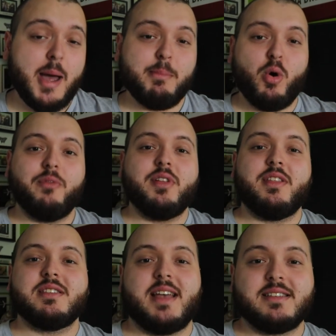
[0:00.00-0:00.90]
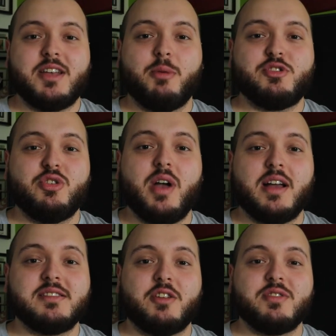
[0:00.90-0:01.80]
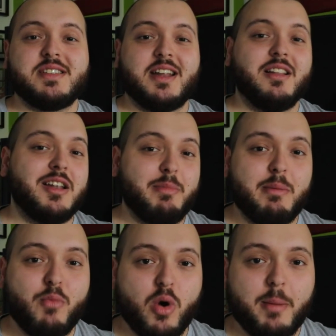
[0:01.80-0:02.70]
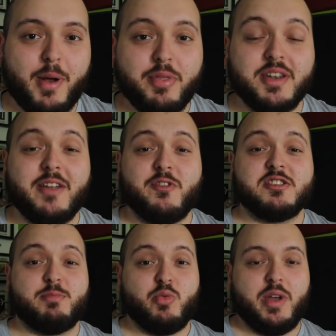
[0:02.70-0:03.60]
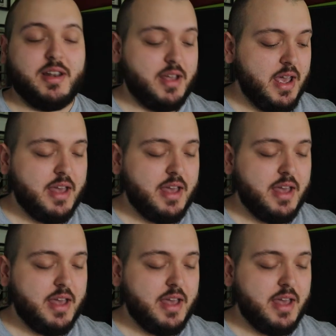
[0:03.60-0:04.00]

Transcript: but hopefully this has helped you guys understand a little bit more about the difference between